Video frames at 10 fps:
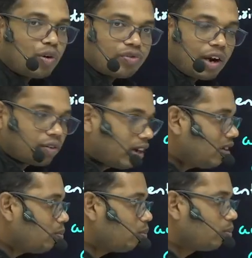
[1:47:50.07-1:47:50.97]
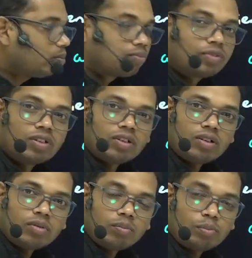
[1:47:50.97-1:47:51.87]
of cytokinin
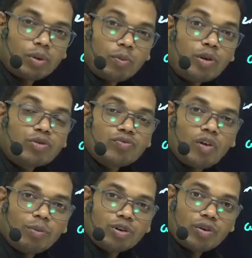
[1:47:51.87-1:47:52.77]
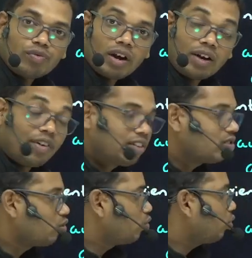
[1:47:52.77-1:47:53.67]
promotes formation of
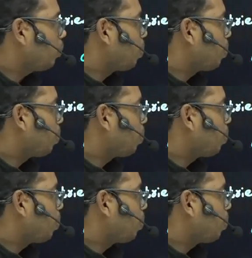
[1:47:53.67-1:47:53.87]
adventitious shoot.